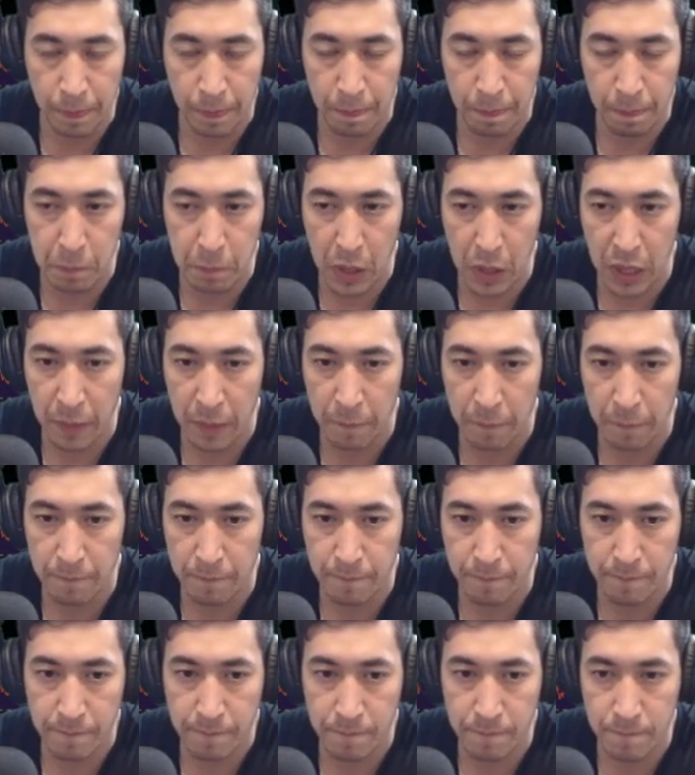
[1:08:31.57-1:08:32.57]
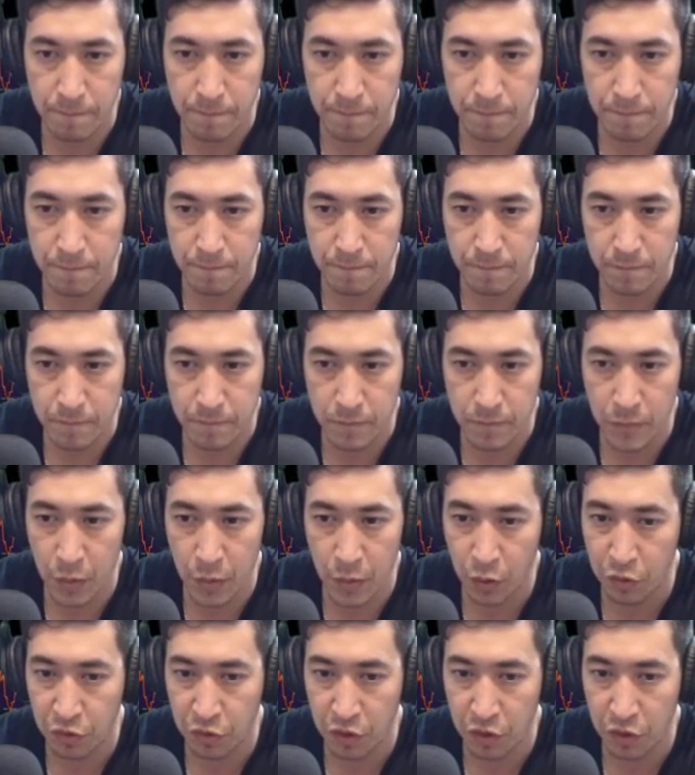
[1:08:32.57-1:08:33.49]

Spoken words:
But looks